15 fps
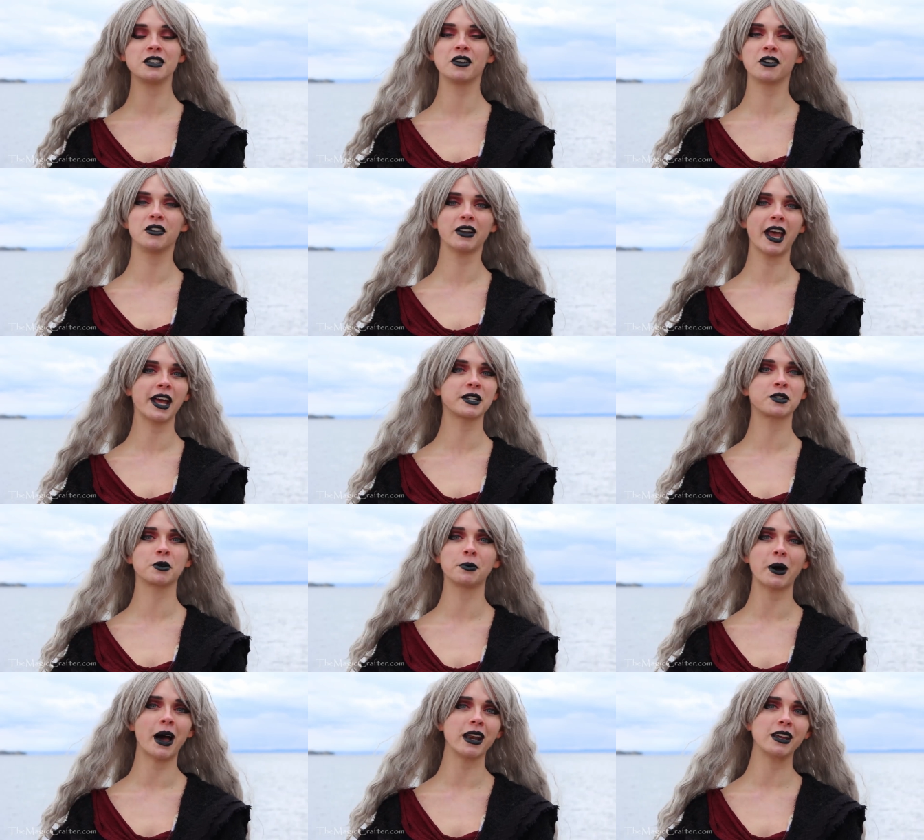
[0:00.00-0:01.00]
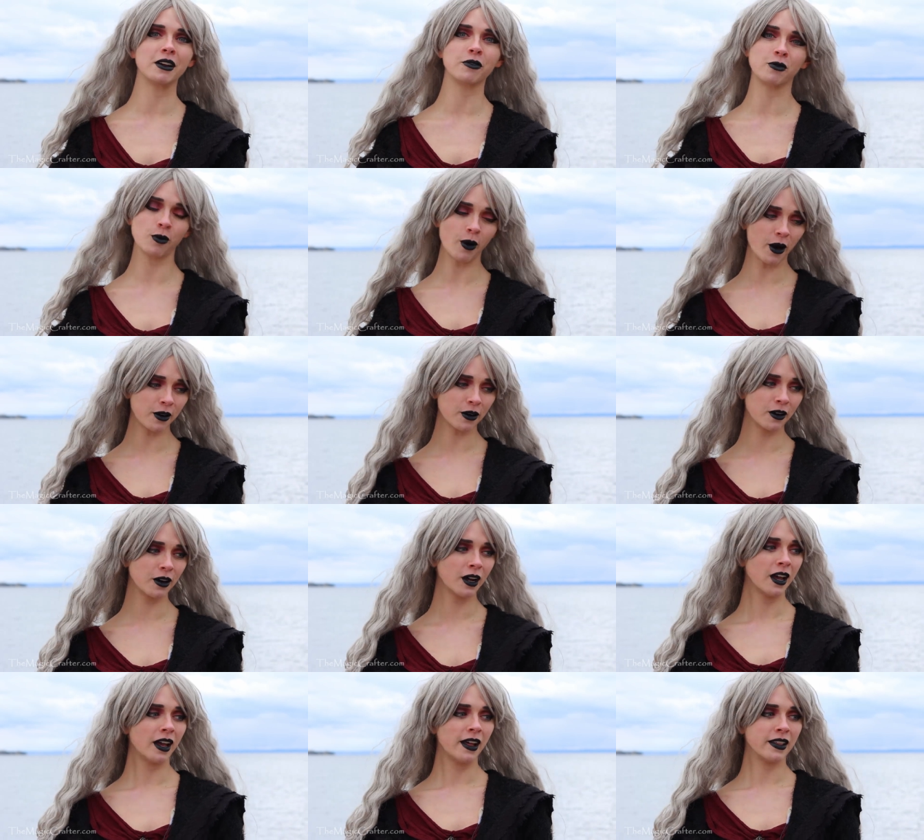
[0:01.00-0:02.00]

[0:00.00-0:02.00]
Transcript: to your natural body of water